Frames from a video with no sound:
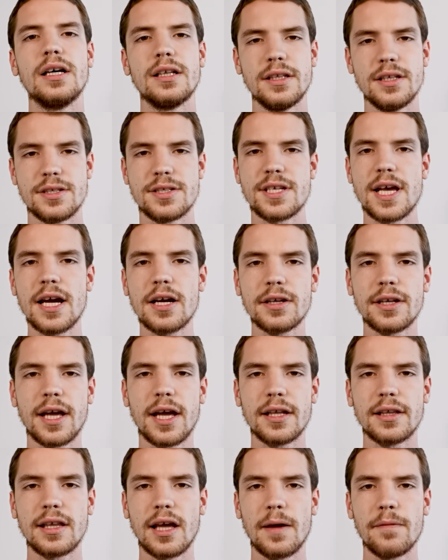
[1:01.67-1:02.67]
The second
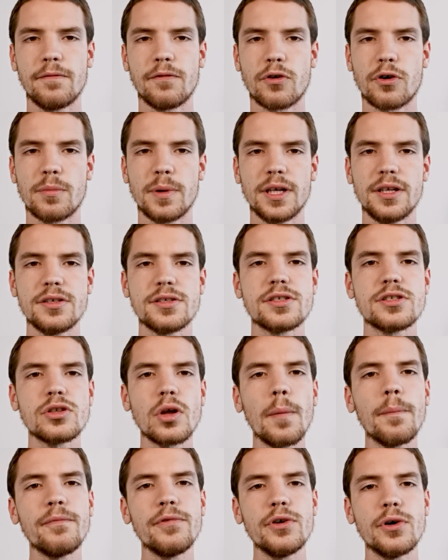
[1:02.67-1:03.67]
ad type format is
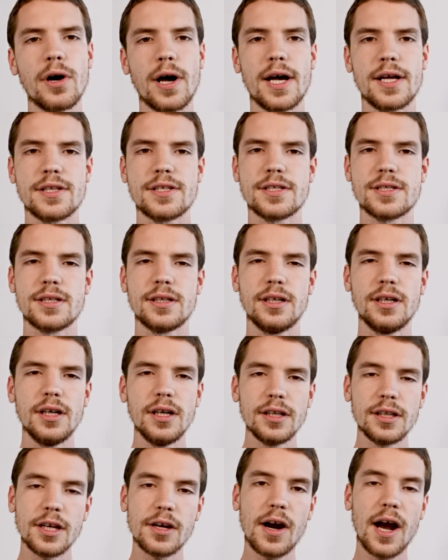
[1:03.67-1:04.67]
top view ads.
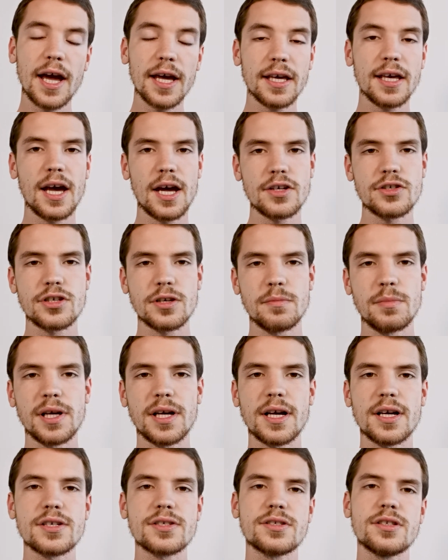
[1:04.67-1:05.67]
They're eye-catching
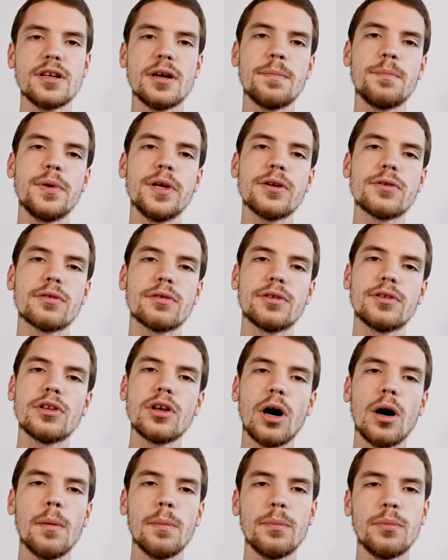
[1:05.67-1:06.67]
because they appear on
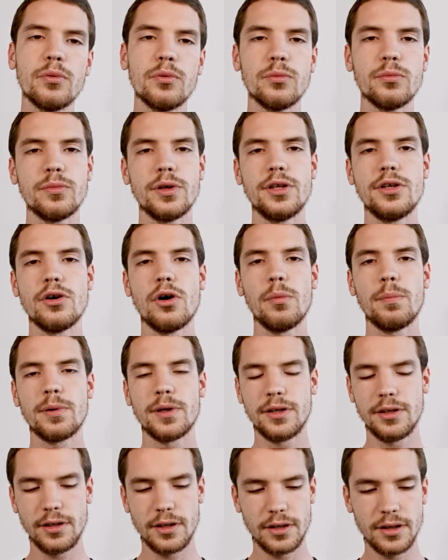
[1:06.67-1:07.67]
top when you
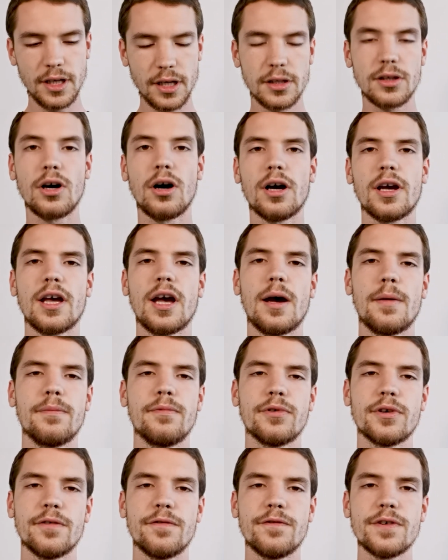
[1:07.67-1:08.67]
open the TikTok app
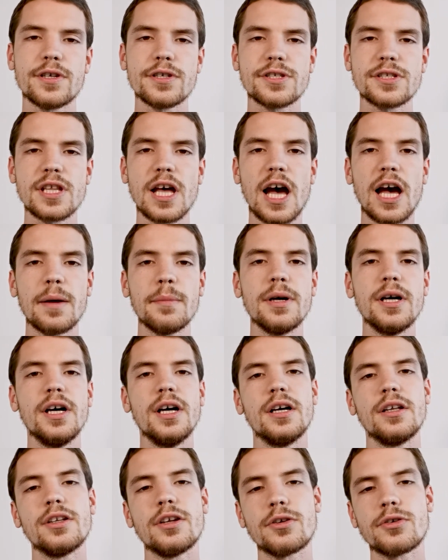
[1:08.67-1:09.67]
for the first time.
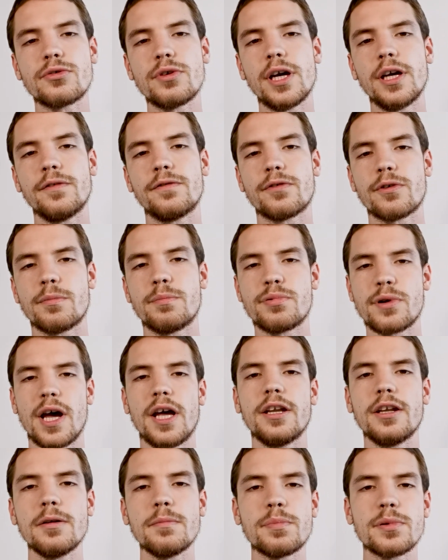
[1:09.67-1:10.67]
They're great for
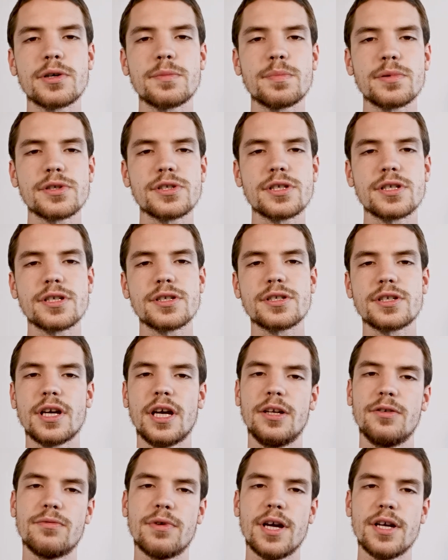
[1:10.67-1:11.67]
branding purposes
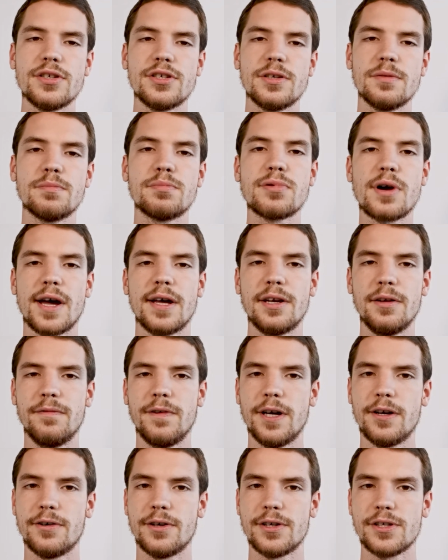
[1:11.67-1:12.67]
and raising brand
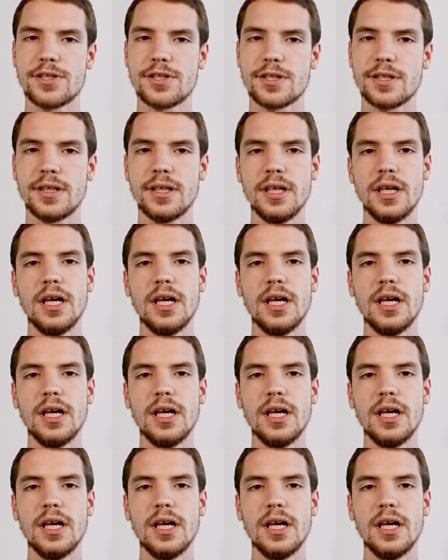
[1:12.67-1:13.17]
awareness.